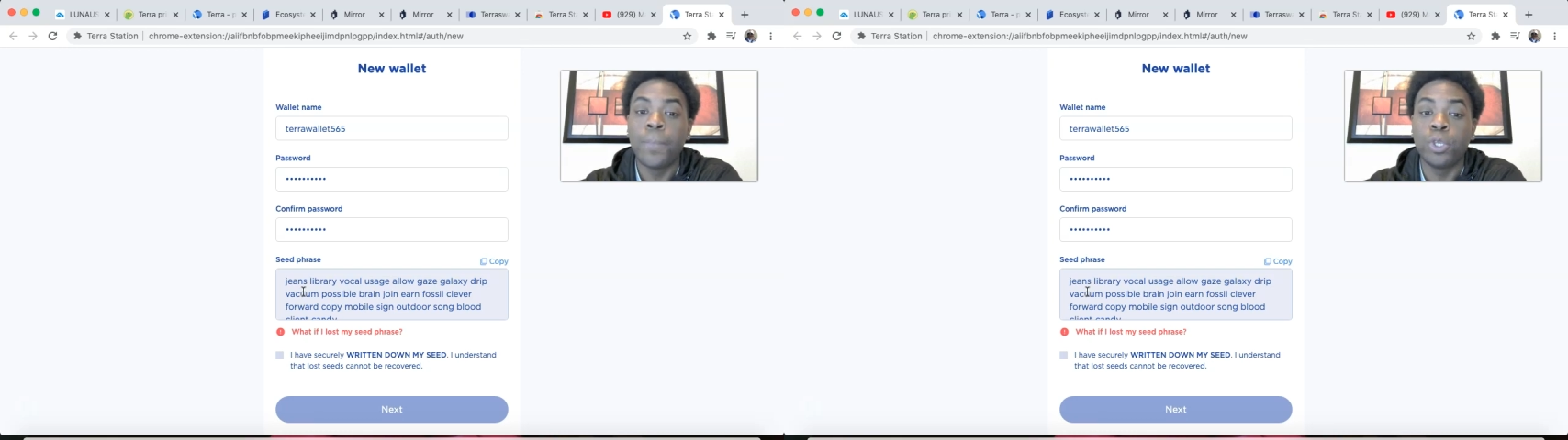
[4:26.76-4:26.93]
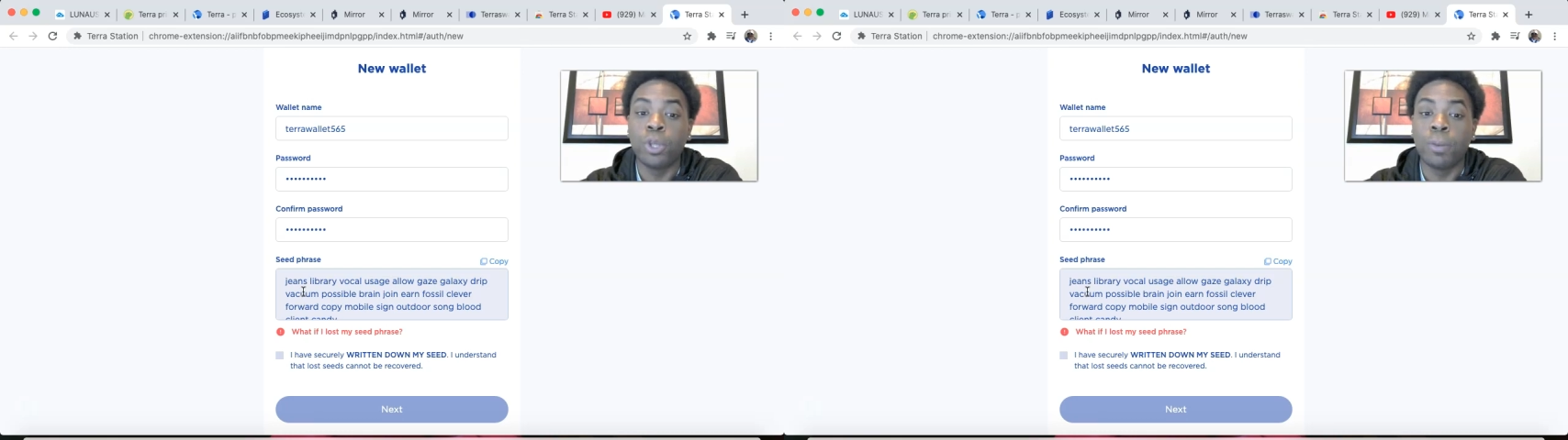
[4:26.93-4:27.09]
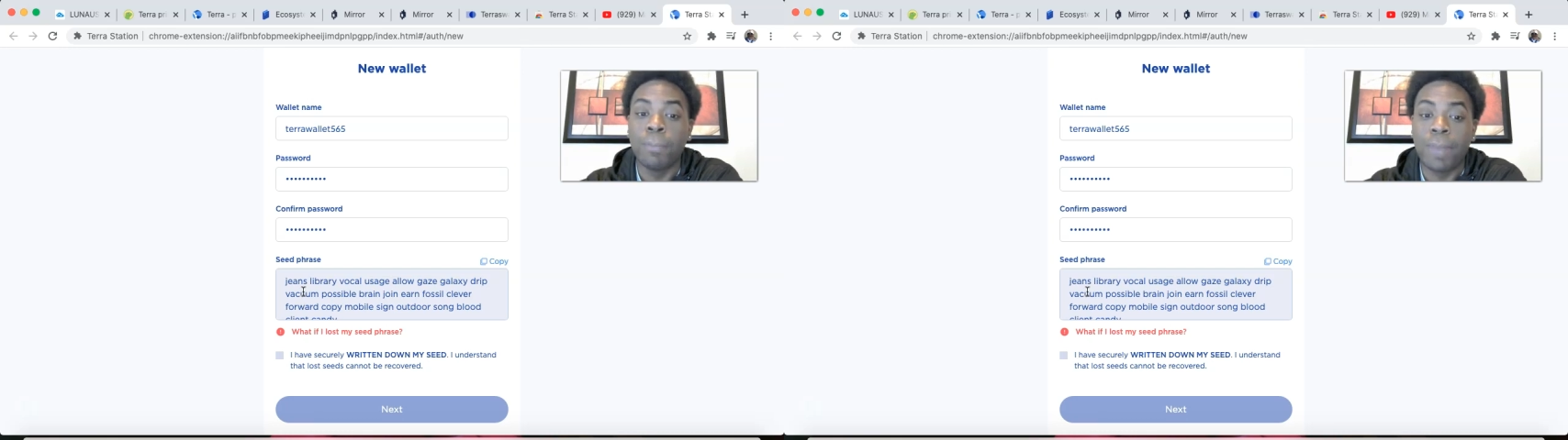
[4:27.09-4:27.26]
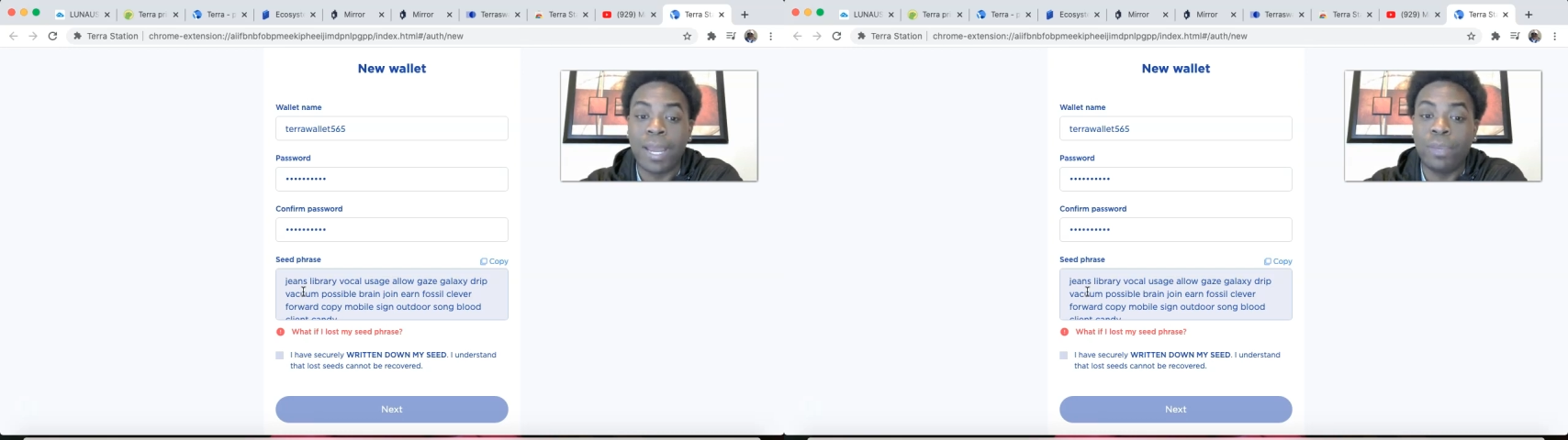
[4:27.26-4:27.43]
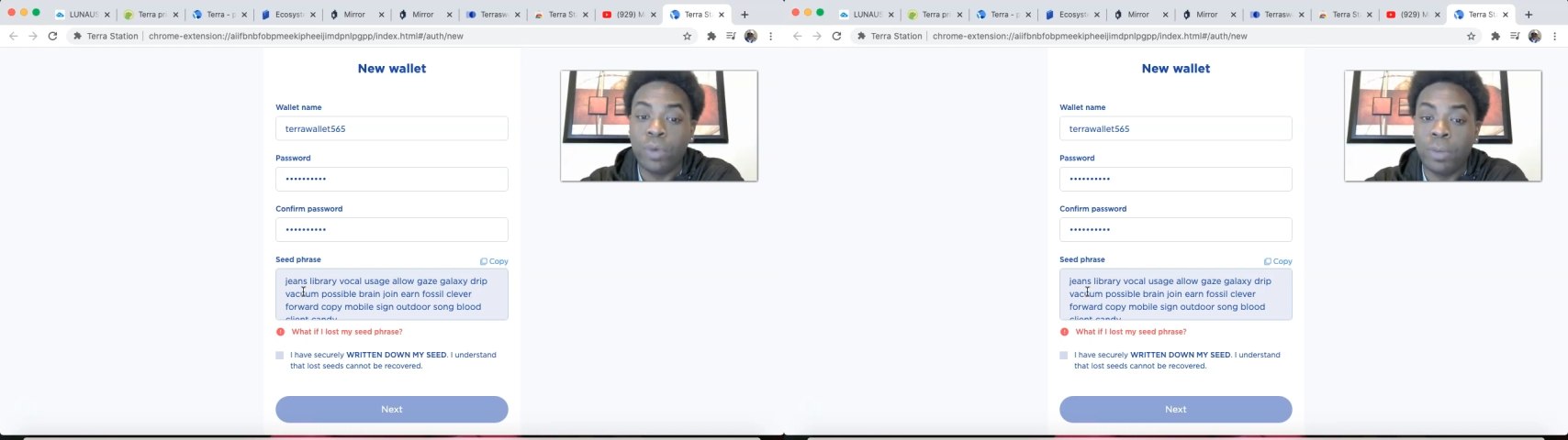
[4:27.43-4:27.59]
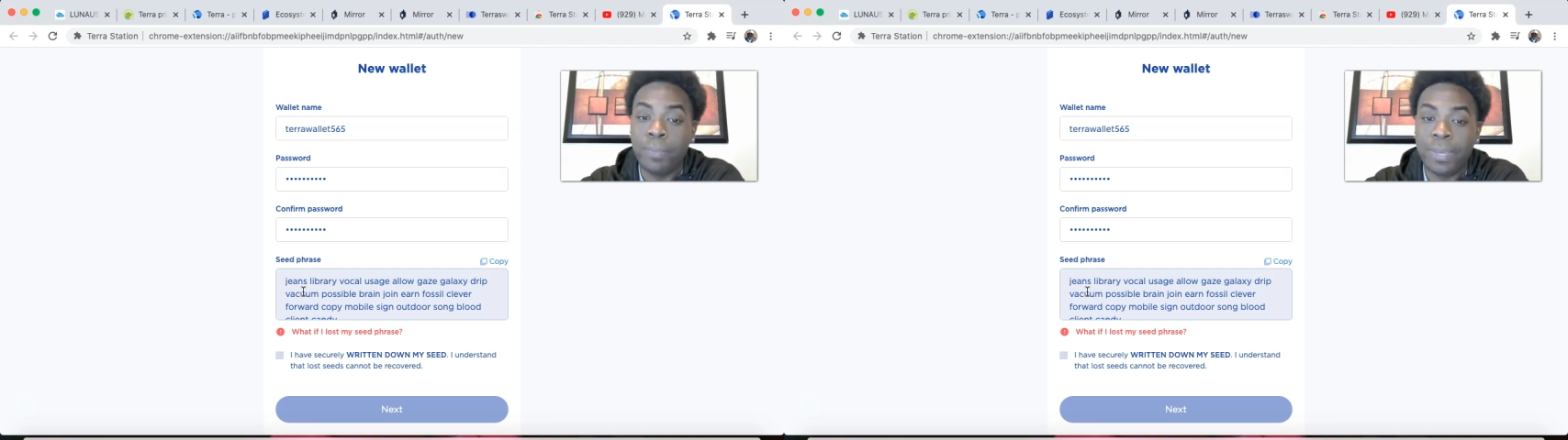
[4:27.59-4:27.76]
your money
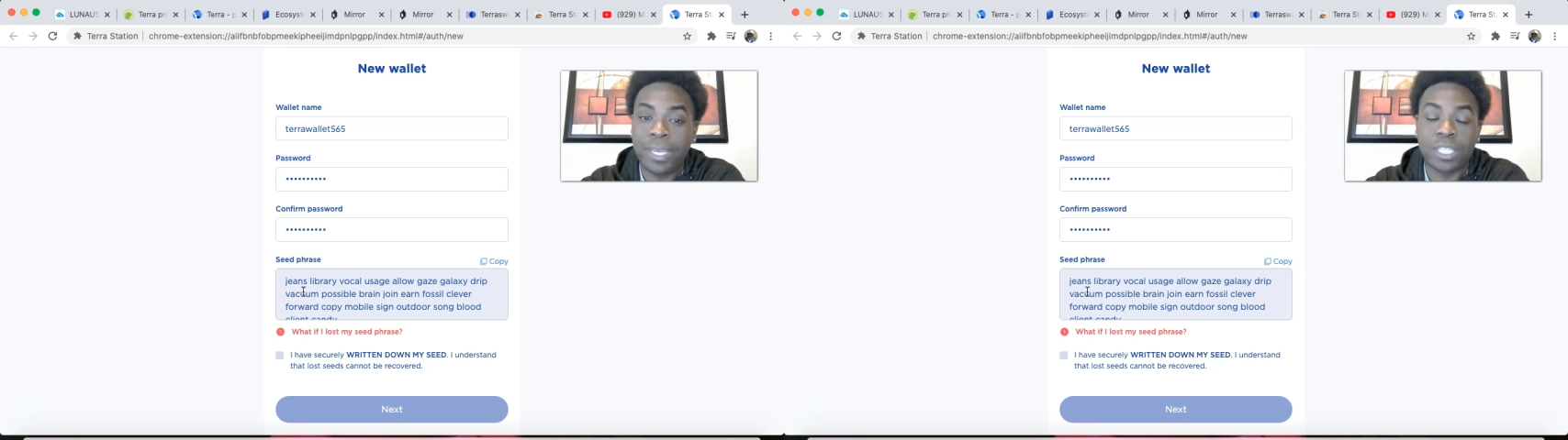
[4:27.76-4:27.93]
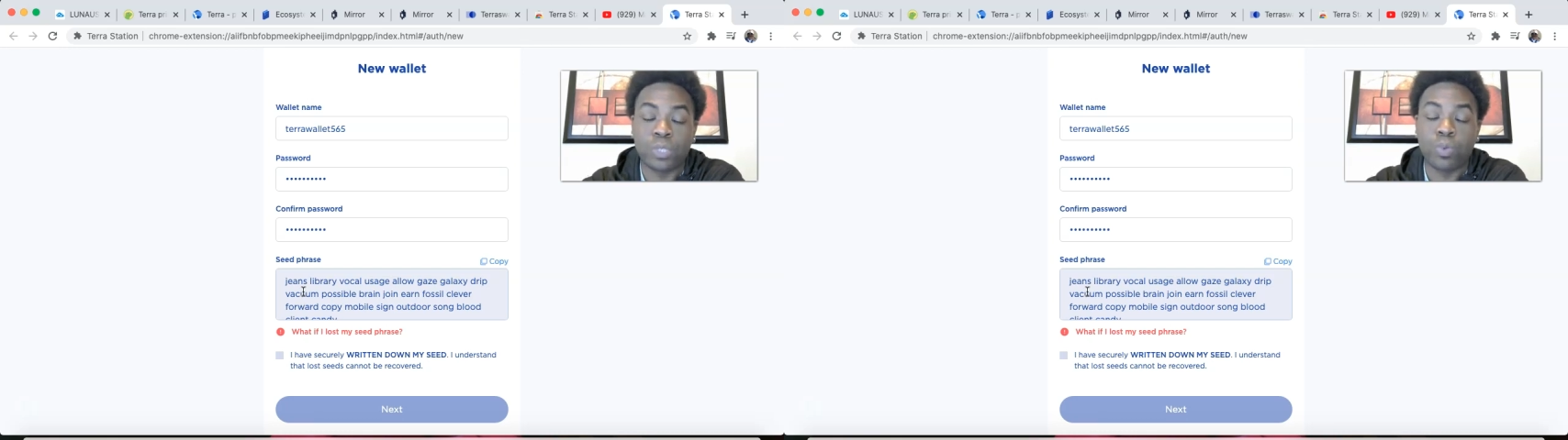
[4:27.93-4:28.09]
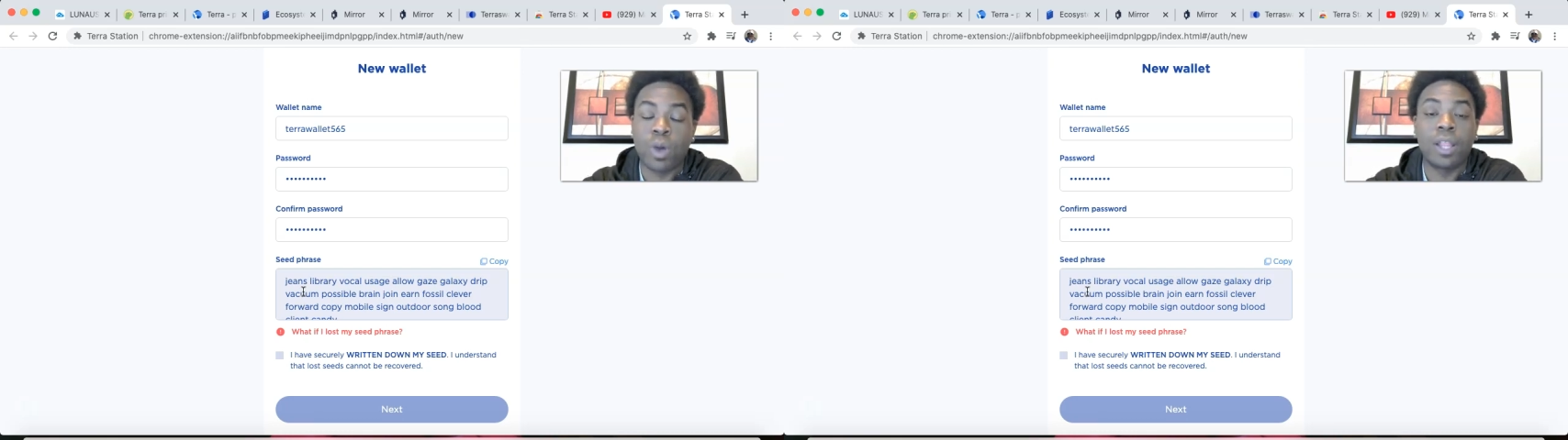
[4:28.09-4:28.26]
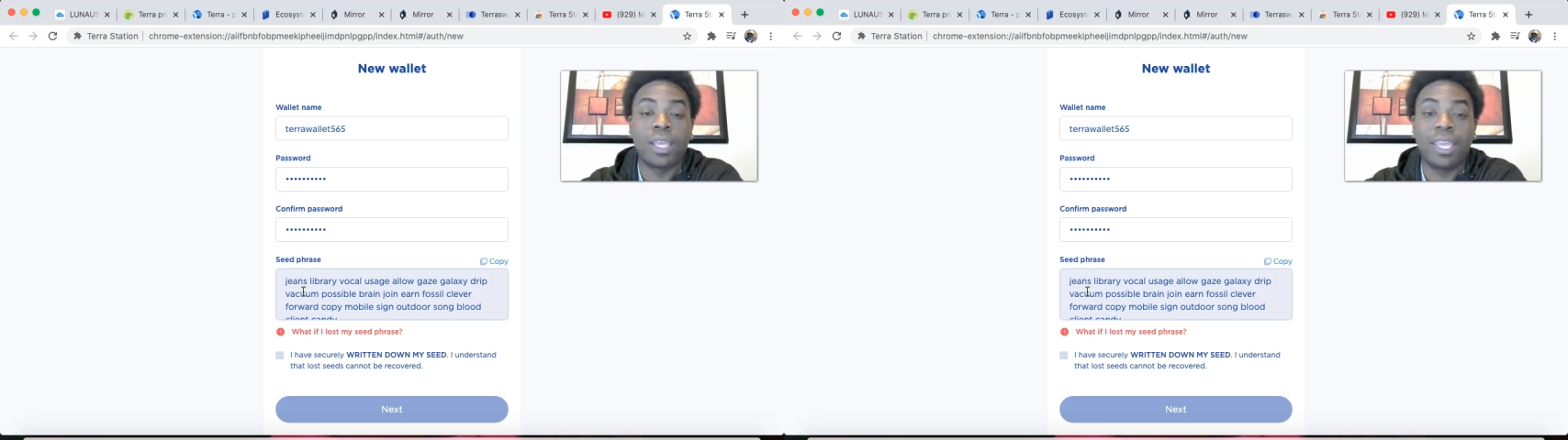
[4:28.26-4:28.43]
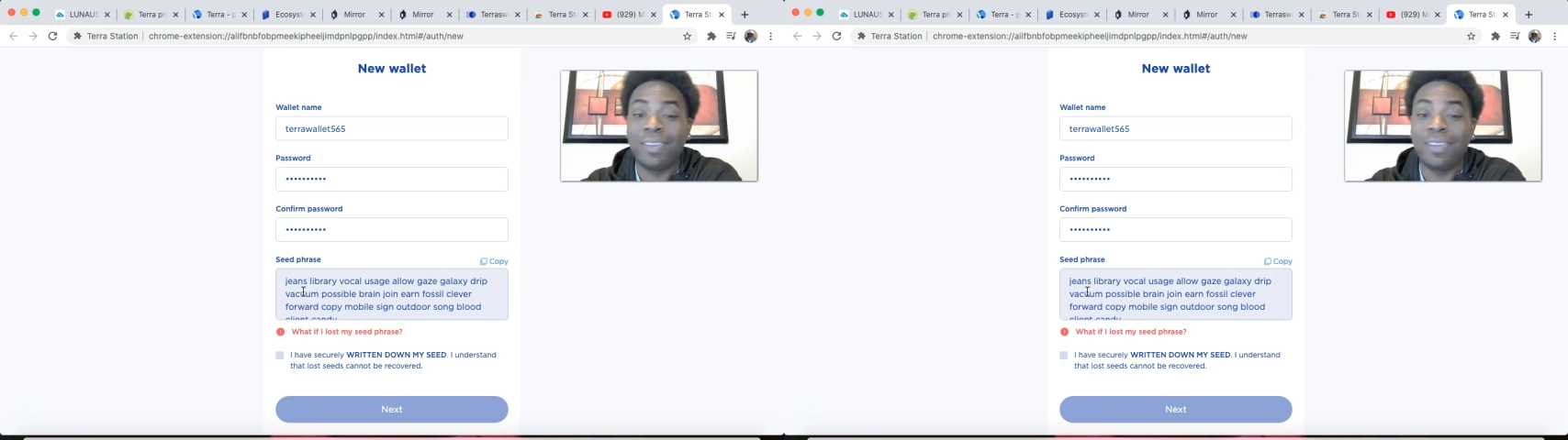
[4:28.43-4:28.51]
will be in this wallet.